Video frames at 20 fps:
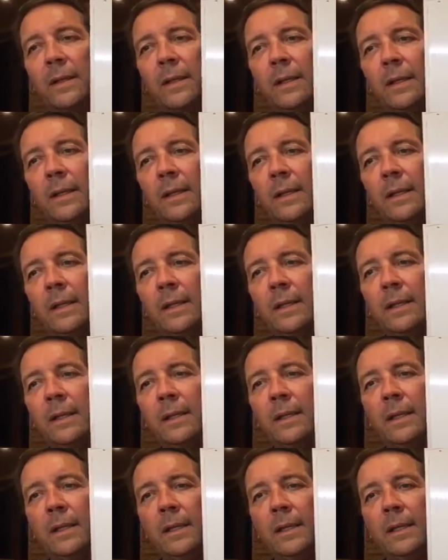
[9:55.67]

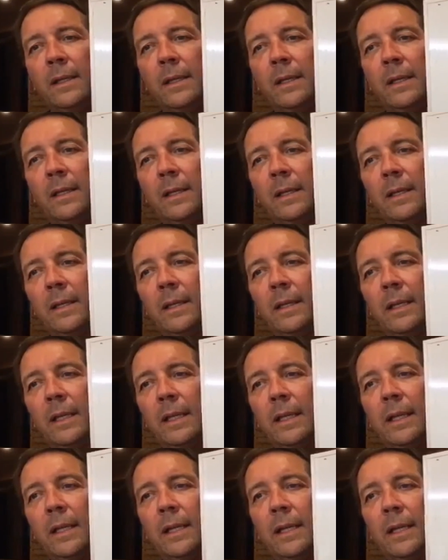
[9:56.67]

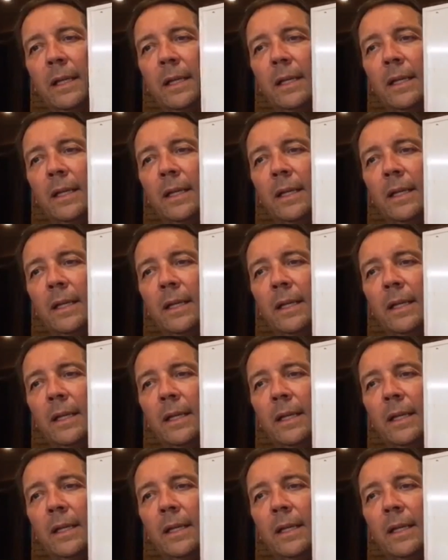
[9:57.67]
Nobody speaks.